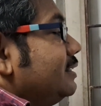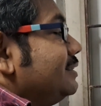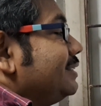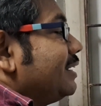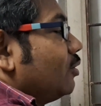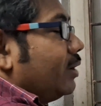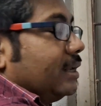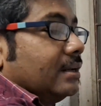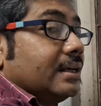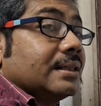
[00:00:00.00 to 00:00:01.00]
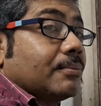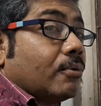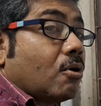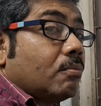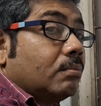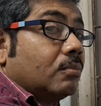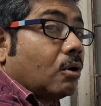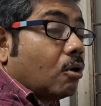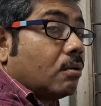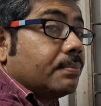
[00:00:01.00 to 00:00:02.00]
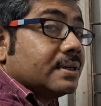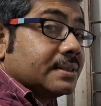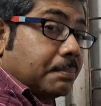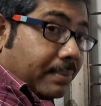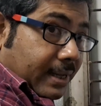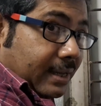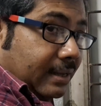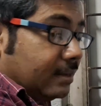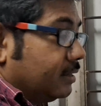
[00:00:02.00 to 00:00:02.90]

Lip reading: diesel oil in the form of spray,